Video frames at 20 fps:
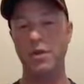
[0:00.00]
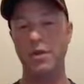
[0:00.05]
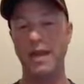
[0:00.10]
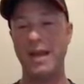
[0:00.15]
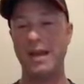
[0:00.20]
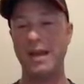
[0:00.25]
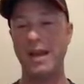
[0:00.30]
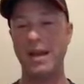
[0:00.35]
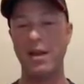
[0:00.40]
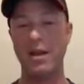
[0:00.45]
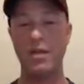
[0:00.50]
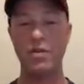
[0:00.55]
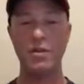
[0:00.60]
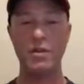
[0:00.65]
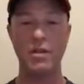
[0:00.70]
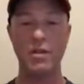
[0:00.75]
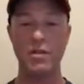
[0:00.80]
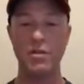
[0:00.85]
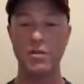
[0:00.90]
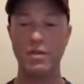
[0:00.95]
that kind of
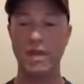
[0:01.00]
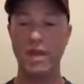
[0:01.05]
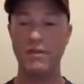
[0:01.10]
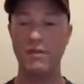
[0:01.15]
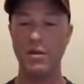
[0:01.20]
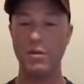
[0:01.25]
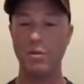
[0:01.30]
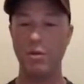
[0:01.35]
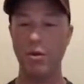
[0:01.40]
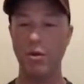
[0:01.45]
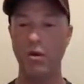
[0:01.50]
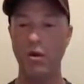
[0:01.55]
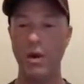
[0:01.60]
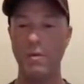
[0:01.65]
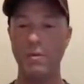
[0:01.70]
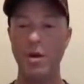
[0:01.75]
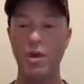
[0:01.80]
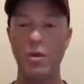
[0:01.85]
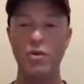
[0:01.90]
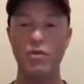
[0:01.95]
goes into your safety
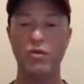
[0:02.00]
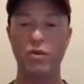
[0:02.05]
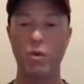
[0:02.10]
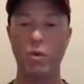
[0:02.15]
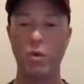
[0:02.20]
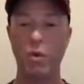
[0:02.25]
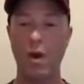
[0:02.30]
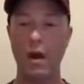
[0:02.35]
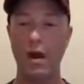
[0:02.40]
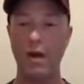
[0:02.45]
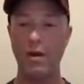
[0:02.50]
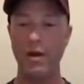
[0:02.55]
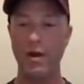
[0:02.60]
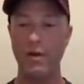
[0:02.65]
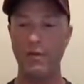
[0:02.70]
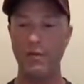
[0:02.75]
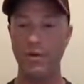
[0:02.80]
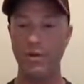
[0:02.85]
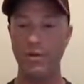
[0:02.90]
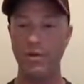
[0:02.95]
program. Know what's required
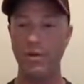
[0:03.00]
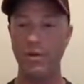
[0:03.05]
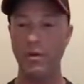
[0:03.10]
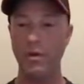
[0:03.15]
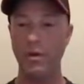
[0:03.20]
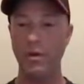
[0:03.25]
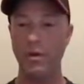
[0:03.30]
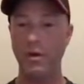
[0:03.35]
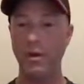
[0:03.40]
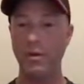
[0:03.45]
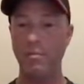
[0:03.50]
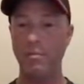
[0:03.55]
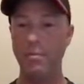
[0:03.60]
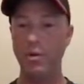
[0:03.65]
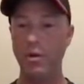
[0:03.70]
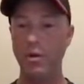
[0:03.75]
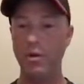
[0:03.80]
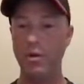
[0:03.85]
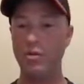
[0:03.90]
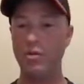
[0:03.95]
of you.
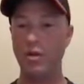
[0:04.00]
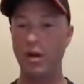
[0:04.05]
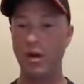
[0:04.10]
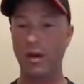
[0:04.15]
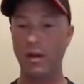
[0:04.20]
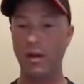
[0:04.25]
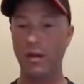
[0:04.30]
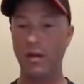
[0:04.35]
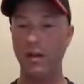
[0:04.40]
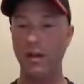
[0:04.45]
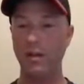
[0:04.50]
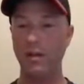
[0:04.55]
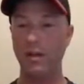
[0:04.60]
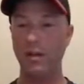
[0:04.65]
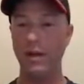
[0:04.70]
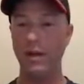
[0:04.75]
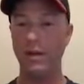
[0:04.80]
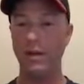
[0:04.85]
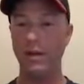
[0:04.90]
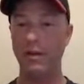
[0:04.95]
Buoy truck
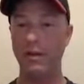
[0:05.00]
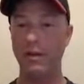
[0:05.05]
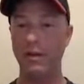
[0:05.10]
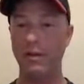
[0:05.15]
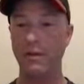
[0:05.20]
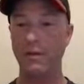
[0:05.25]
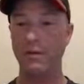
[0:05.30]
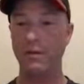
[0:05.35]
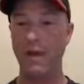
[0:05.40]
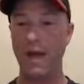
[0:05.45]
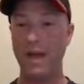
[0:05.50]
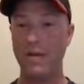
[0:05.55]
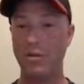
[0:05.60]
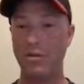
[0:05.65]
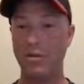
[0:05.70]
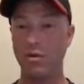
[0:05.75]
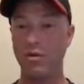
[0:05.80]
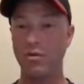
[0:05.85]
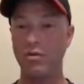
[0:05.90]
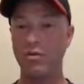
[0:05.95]
unloading,
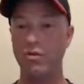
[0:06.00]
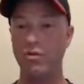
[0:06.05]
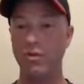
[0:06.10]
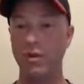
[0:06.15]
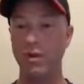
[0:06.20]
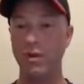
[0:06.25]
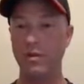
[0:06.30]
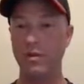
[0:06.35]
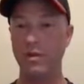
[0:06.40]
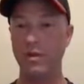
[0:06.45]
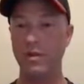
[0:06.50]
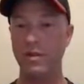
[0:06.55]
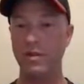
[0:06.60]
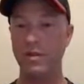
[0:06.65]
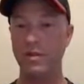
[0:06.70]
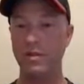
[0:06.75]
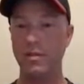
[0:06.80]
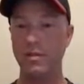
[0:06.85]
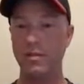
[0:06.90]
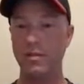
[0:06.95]
fast cruise drills
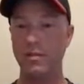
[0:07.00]
is.